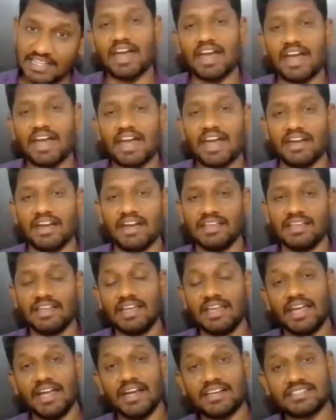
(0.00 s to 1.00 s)
and
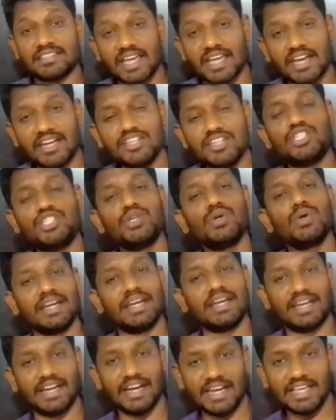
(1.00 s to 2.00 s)
its enduring
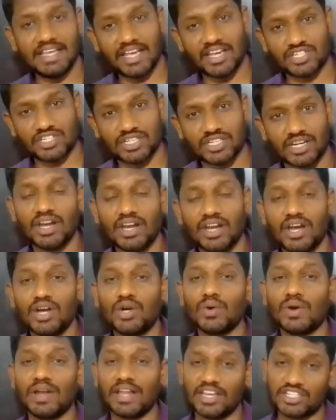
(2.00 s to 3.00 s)
dedication to
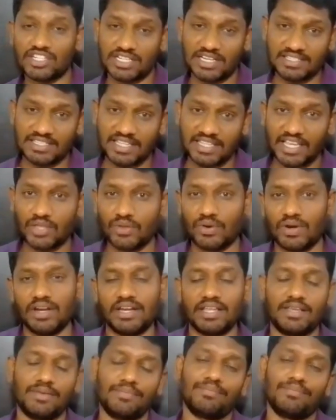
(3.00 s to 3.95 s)
national security.